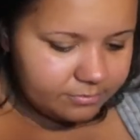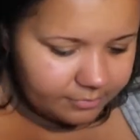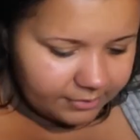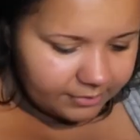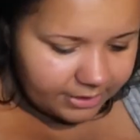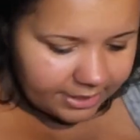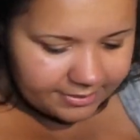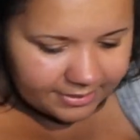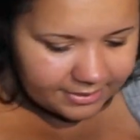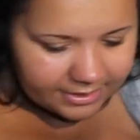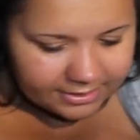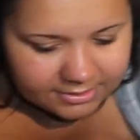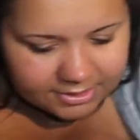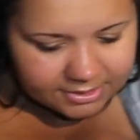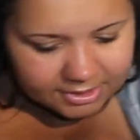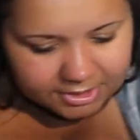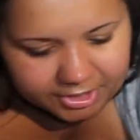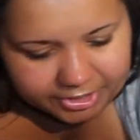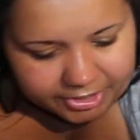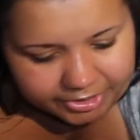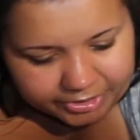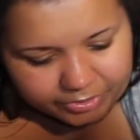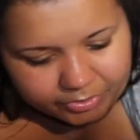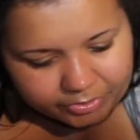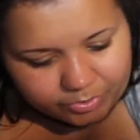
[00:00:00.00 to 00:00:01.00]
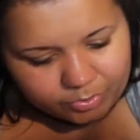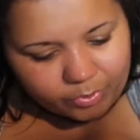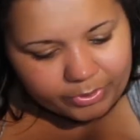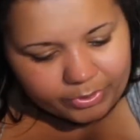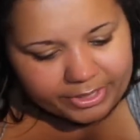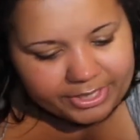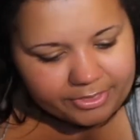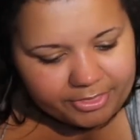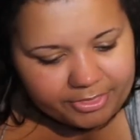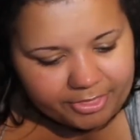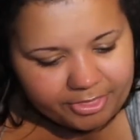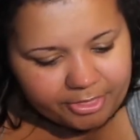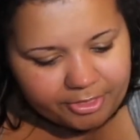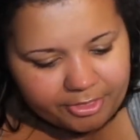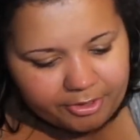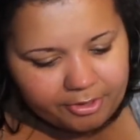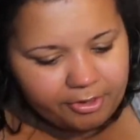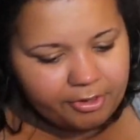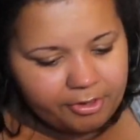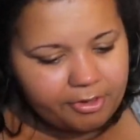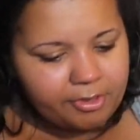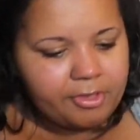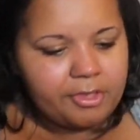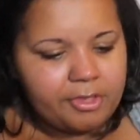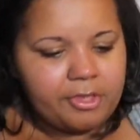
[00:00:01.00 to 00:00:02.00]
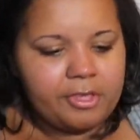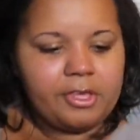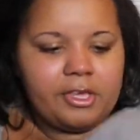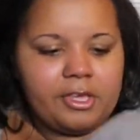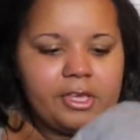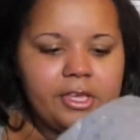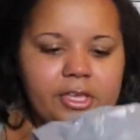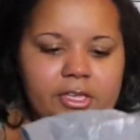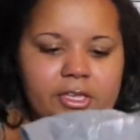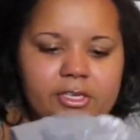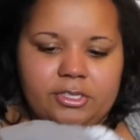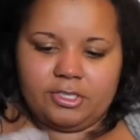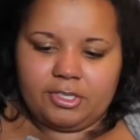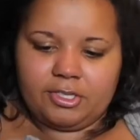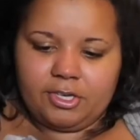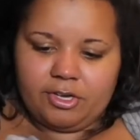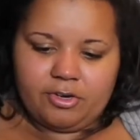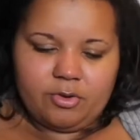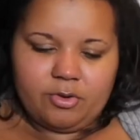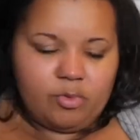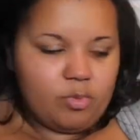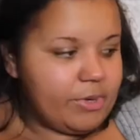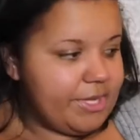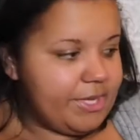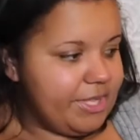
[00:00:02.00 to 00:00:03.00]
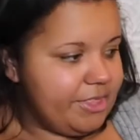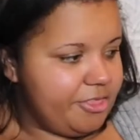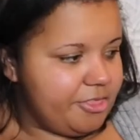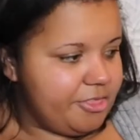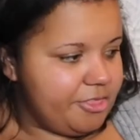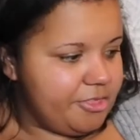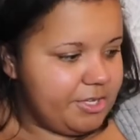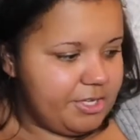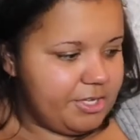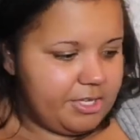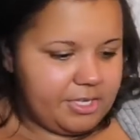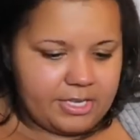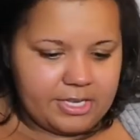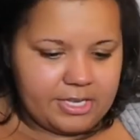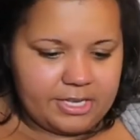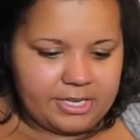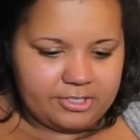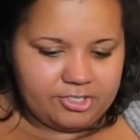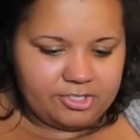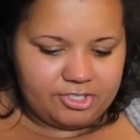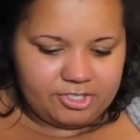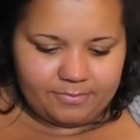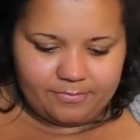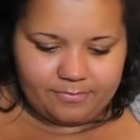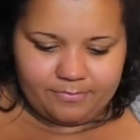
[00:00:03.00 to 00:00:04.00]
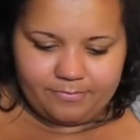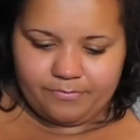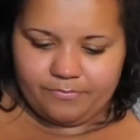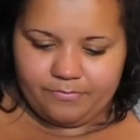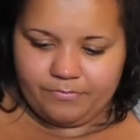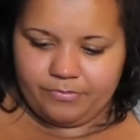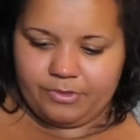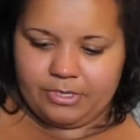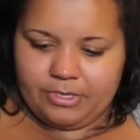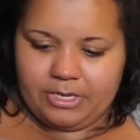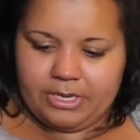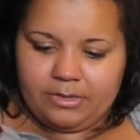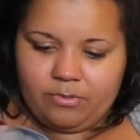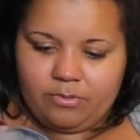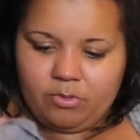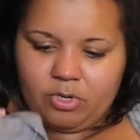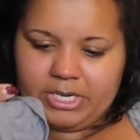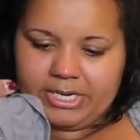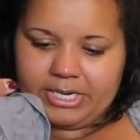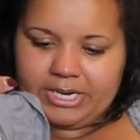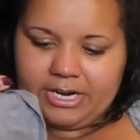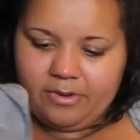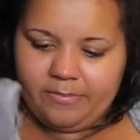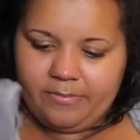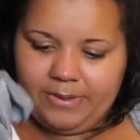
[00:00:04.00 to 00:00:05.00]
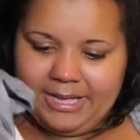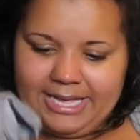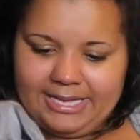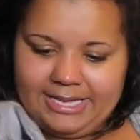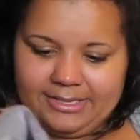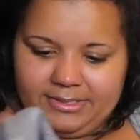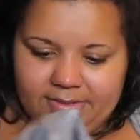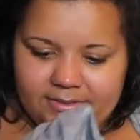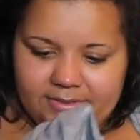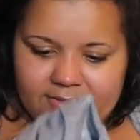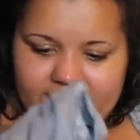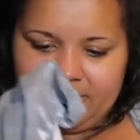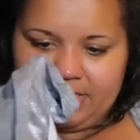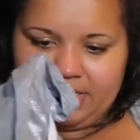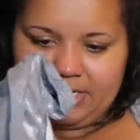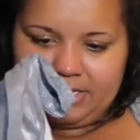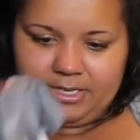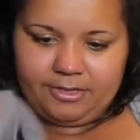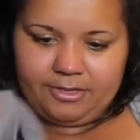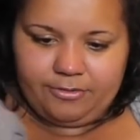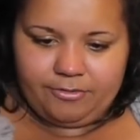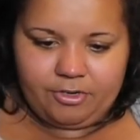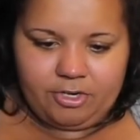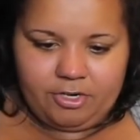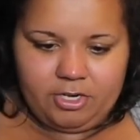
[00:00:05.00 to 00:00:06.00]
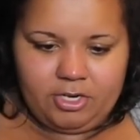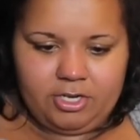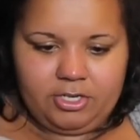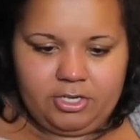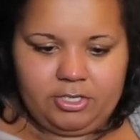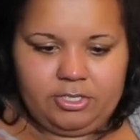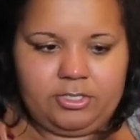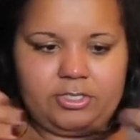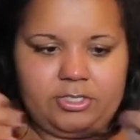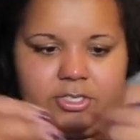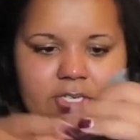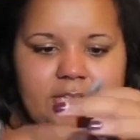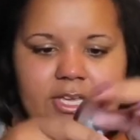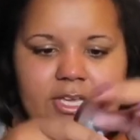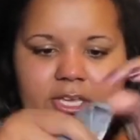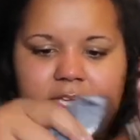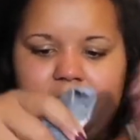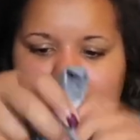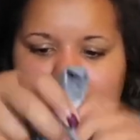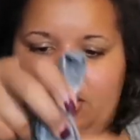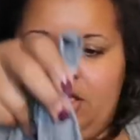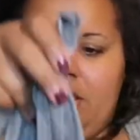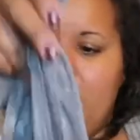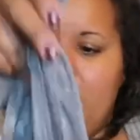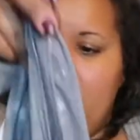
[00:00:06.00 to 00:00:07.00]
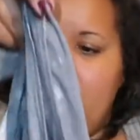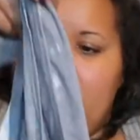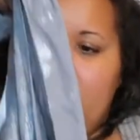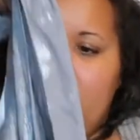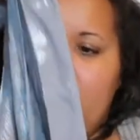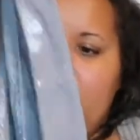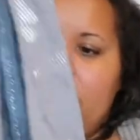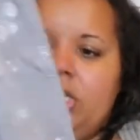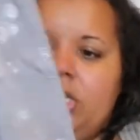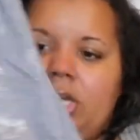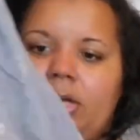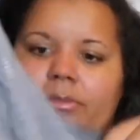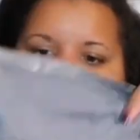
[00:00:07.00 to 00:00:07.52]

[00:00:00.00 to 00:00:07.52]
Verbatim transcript: And then to go with to go with the uh, gym uh, workout pants, I've got a top